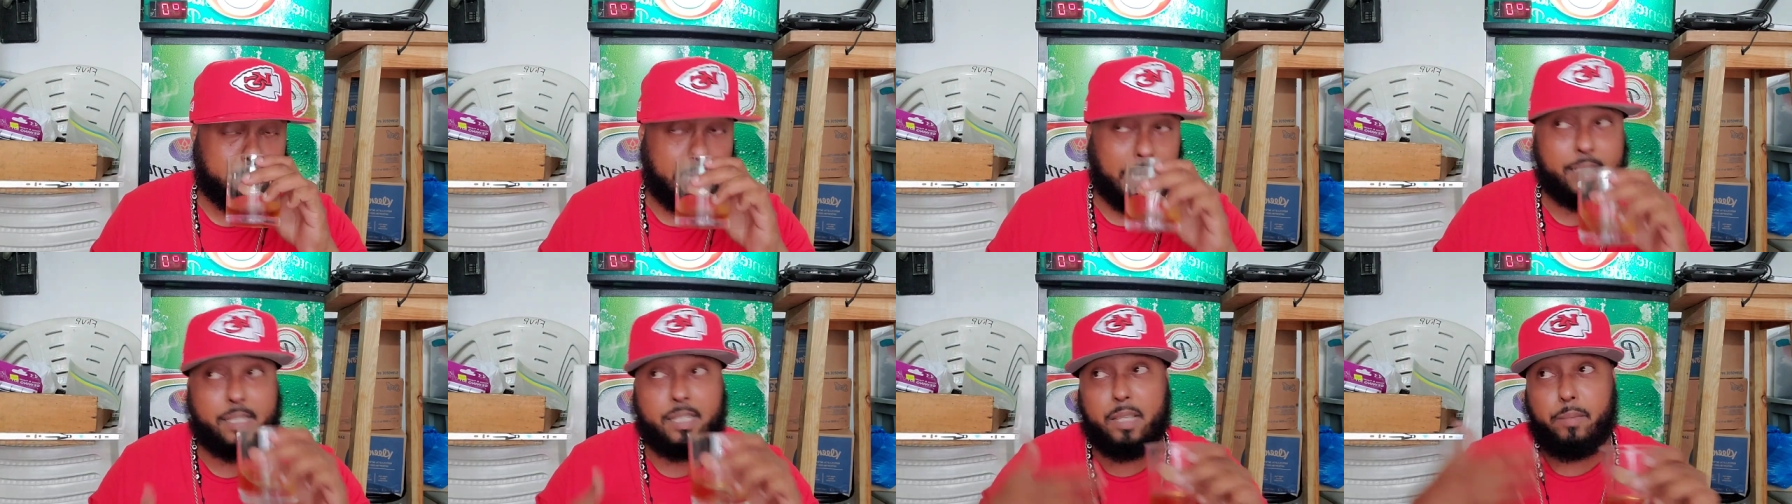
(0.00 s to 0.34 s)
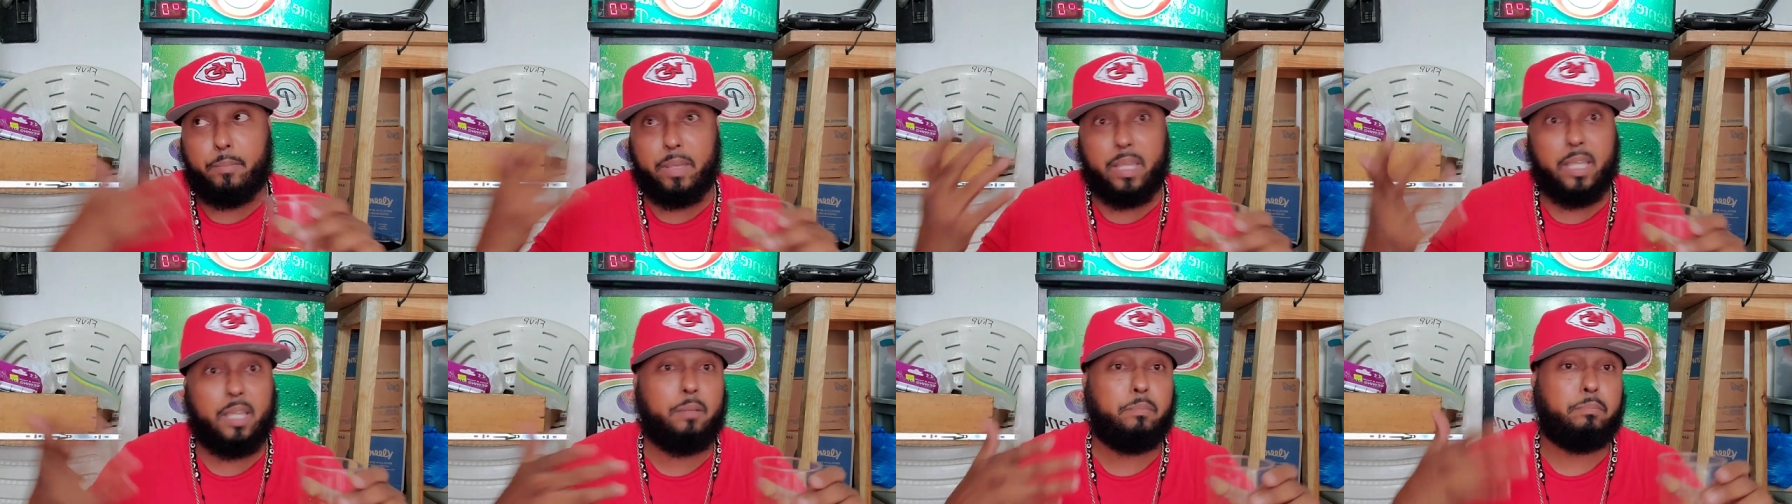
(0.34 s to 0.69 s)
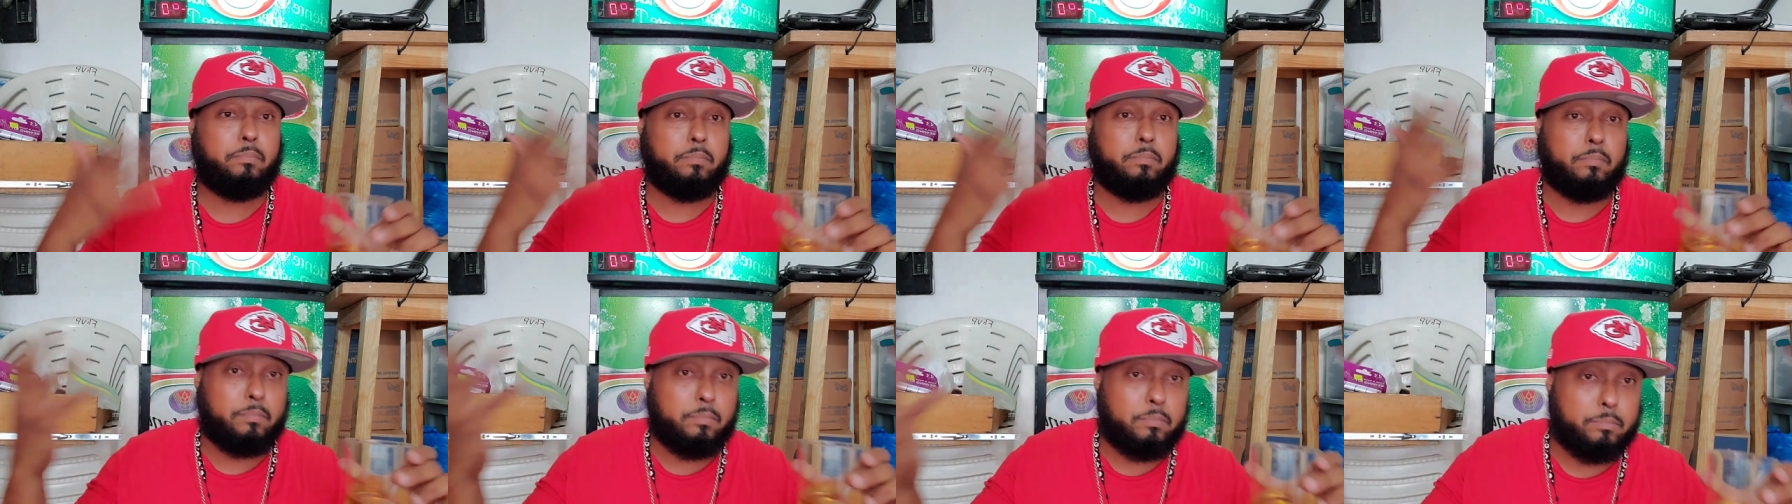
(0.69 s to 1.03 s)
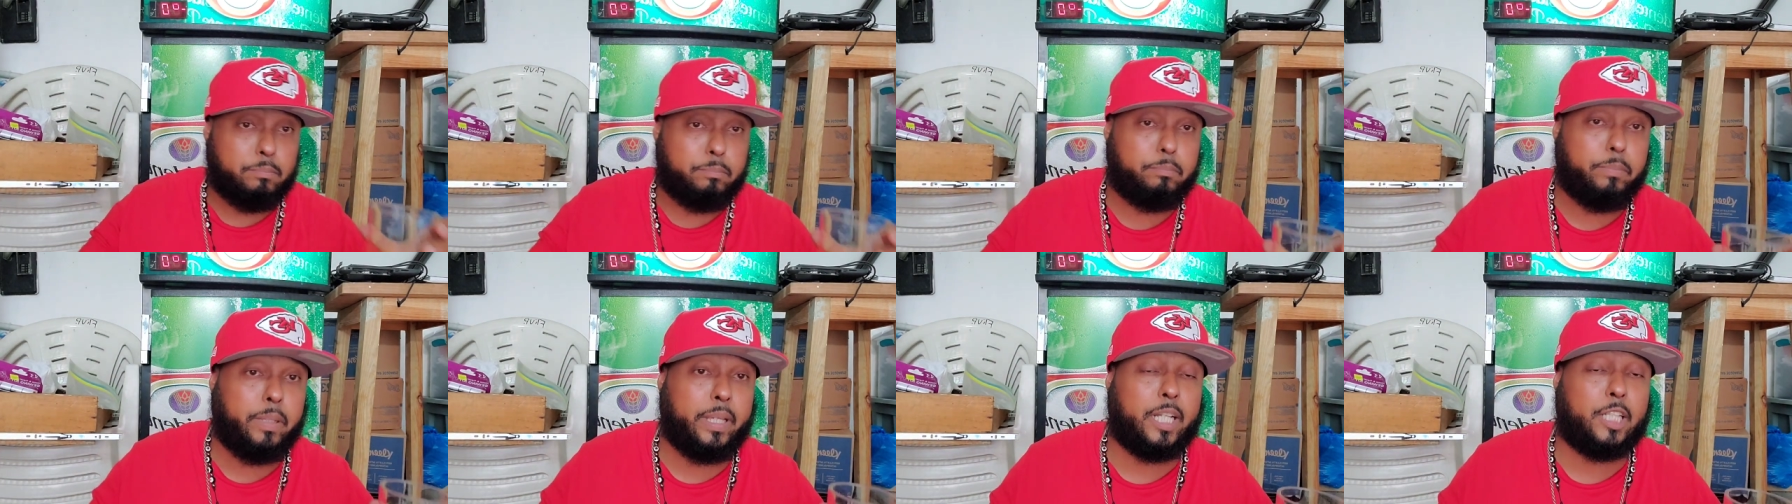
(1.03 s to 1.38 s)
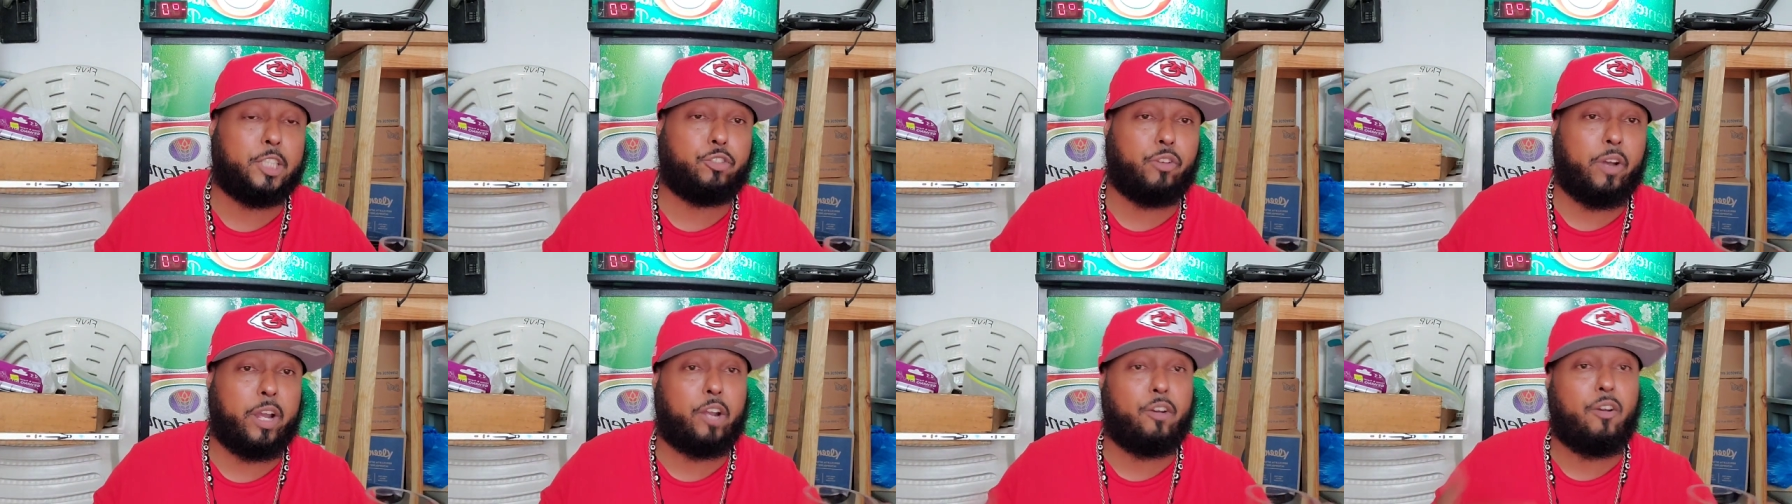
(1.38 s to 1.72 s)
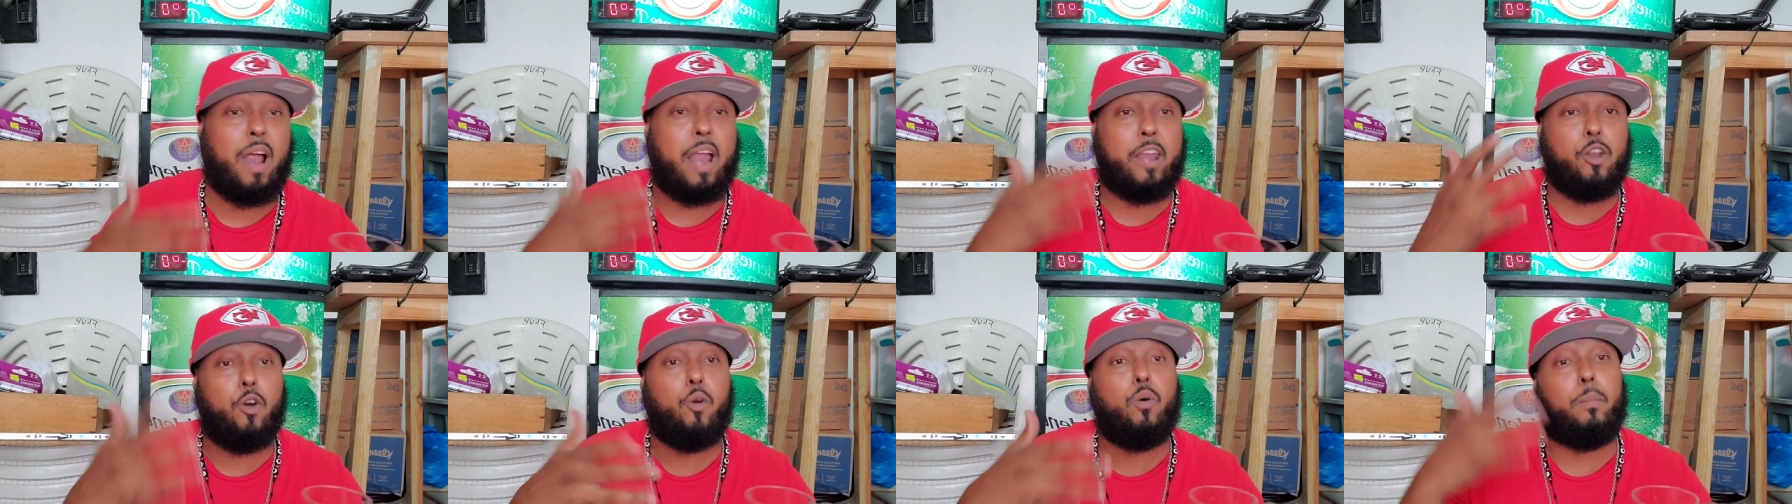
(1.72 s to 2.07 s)
Now see, me being a
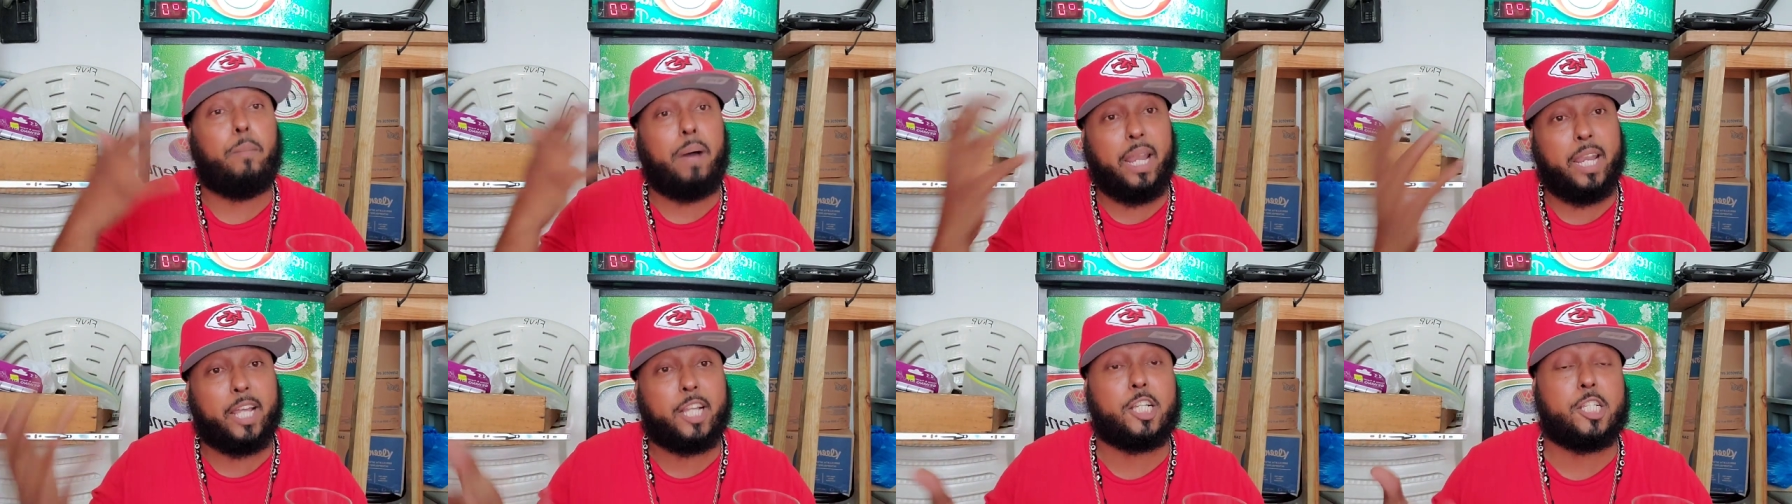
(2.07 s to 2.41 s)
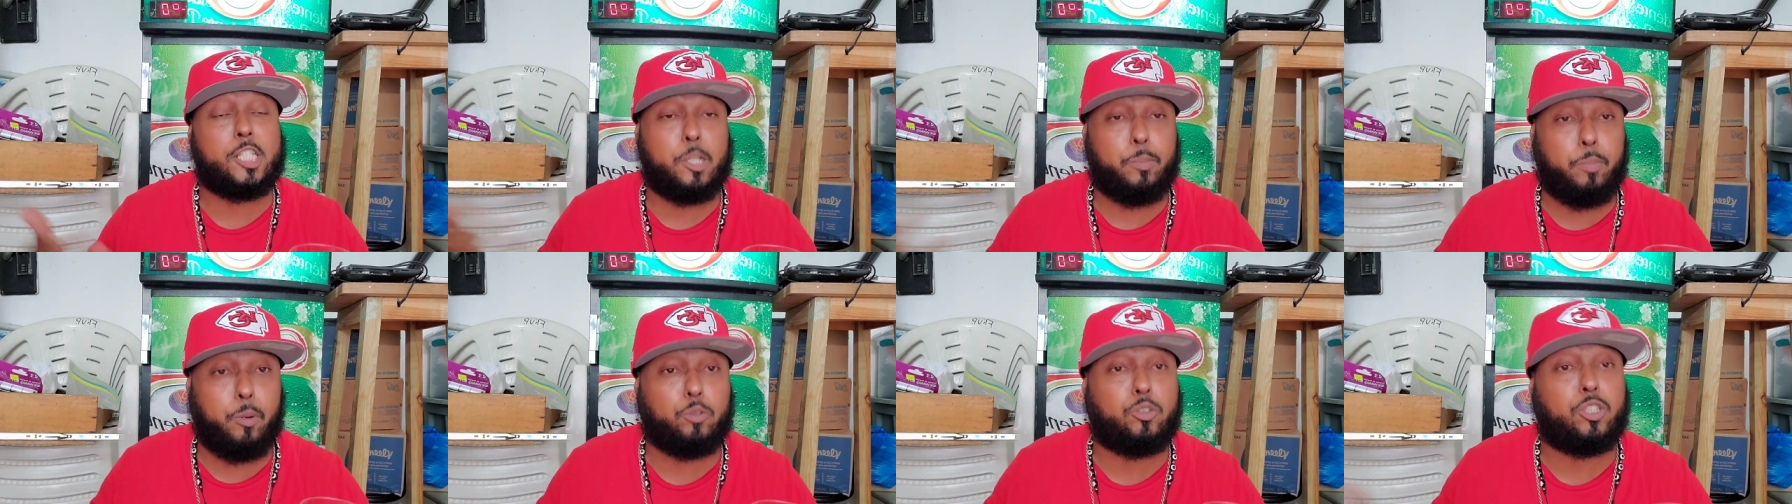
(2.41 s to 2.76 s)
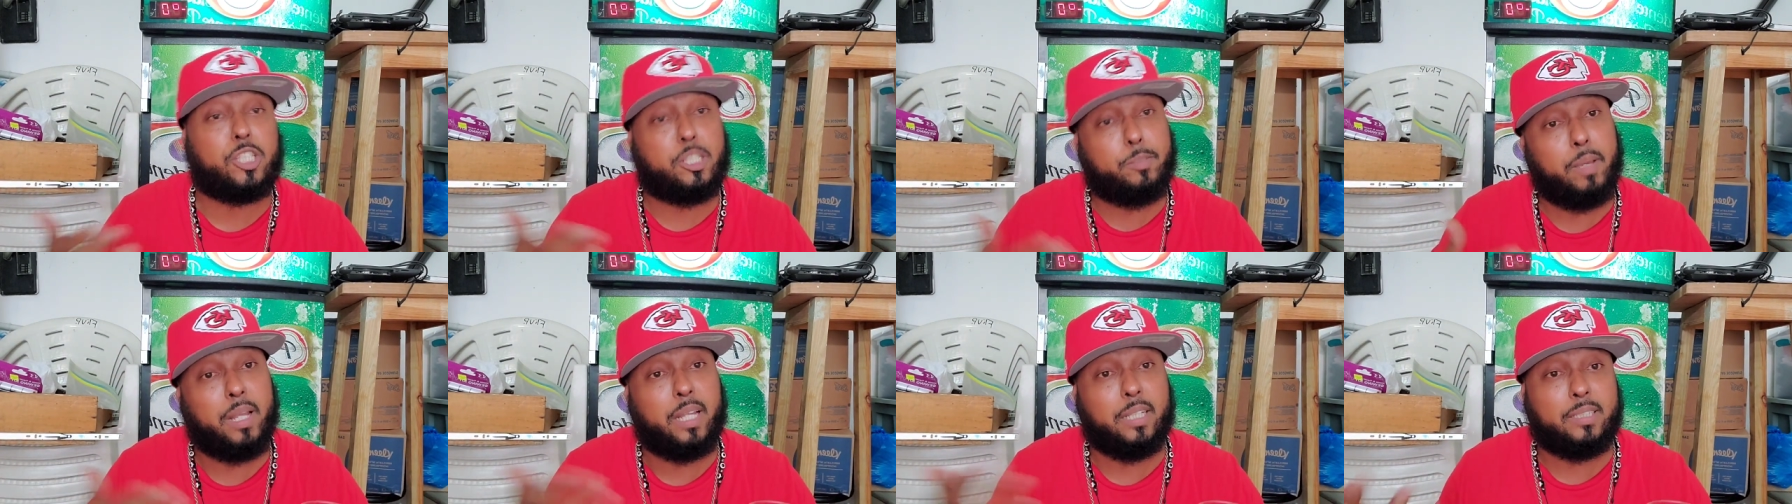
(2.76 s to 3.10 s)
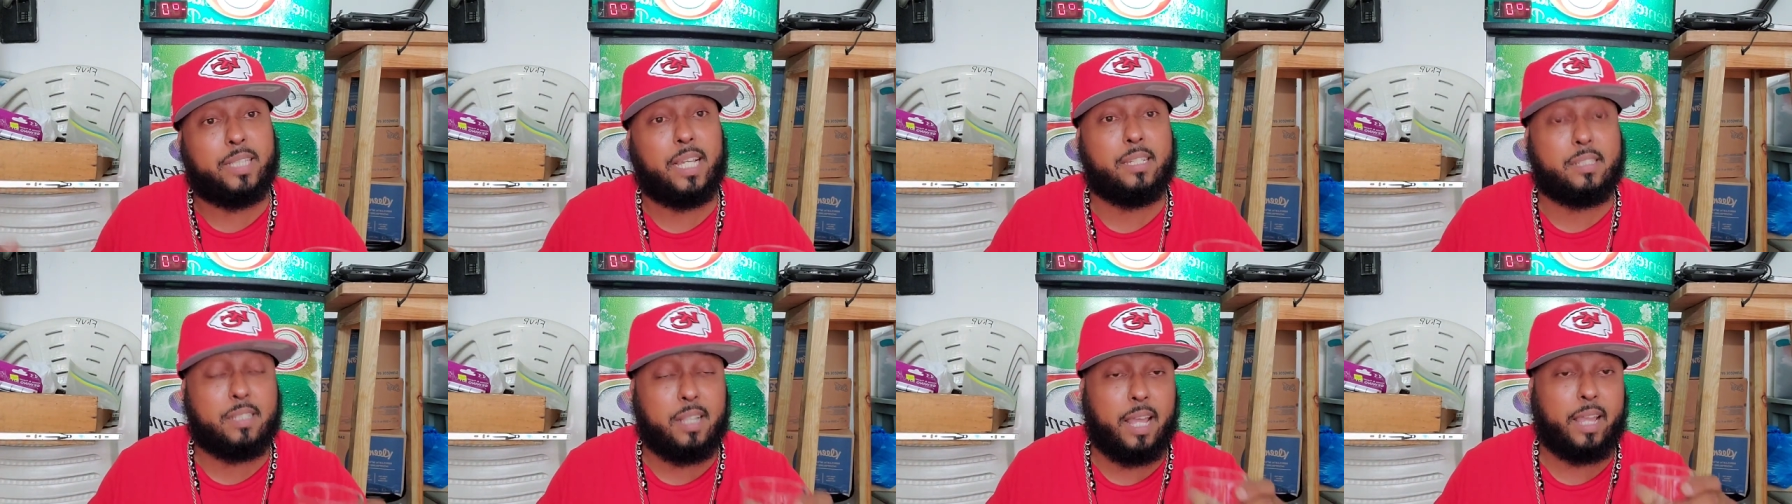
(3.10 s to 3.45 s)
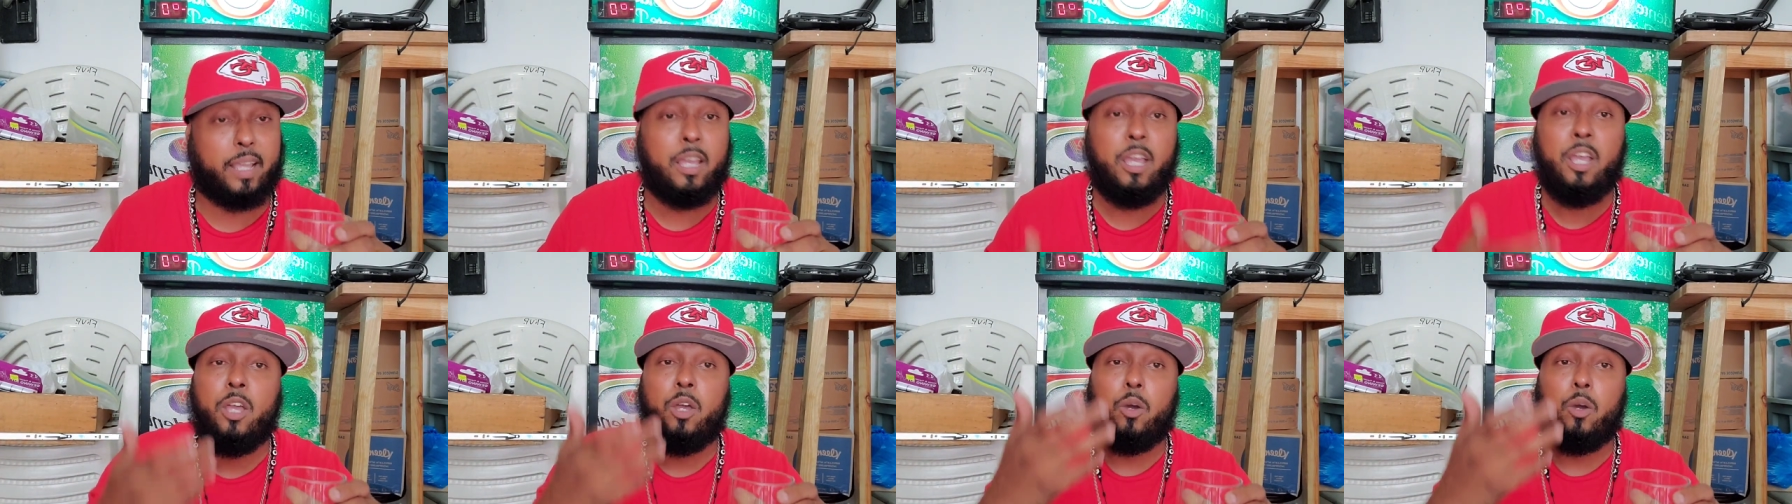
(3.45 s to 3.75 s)
drinker, I know what my liquor's supposed to smell and taste like.